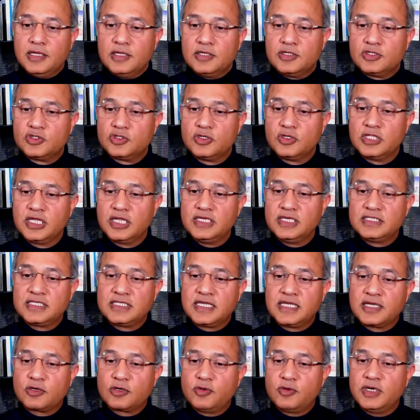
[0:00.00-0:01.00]
So there is
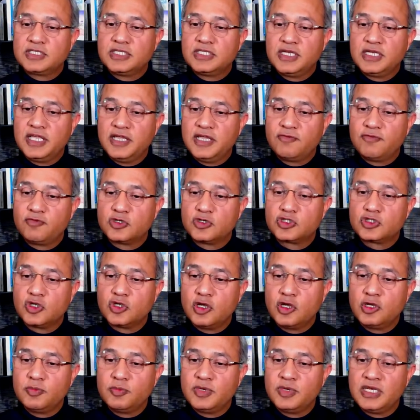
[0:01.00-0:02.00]
a question here, would
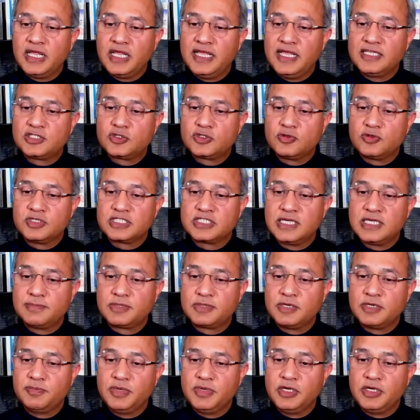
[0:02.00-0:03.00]
soluble ACE2
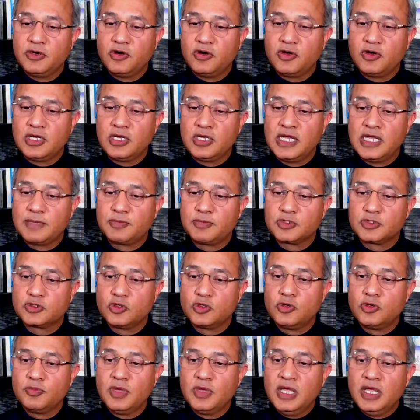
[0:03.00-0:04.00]
receptor be on
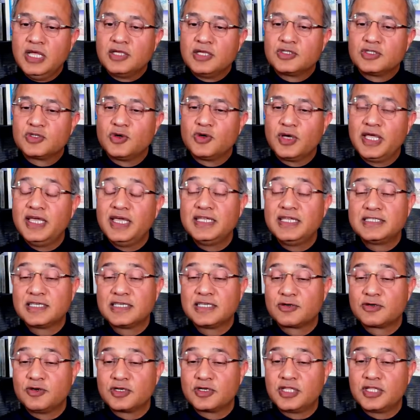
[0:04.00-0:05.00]
liposome? So here is
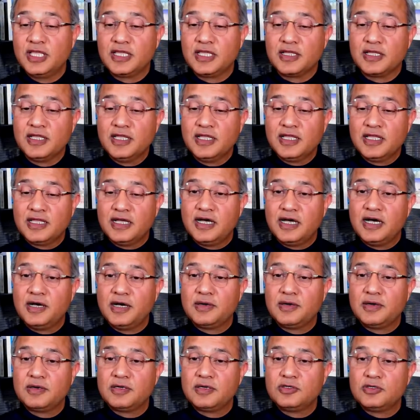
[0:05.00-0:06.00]
a good thing.
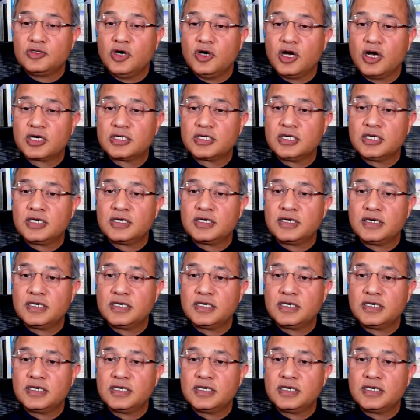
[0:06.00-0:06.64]
Dr.